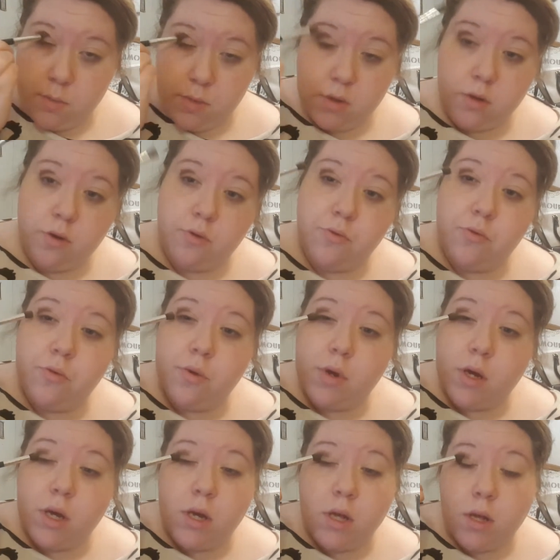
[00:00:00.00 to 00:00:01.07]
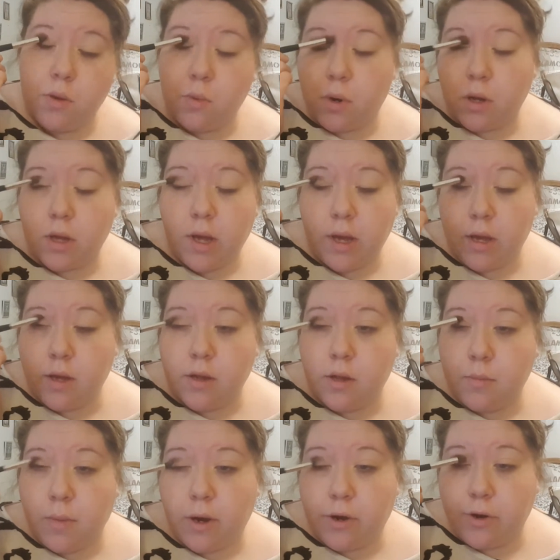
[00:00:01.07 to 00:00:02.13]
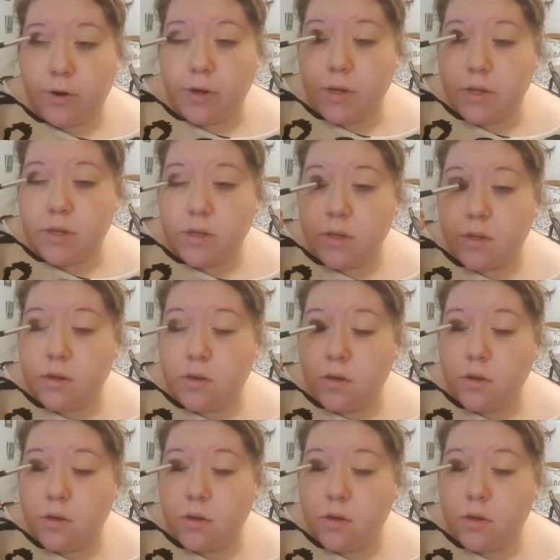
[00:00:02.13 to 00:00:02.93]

I'm just going to really work that into my crease.